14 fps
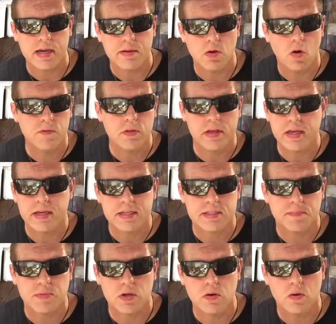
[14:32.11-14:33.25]
hopefully get
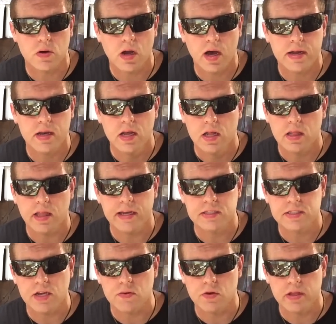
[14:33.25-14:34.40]
something going on.
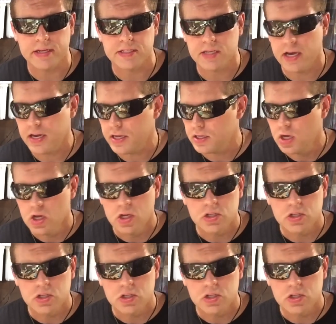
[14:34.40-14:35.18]
Landon's getting really excited.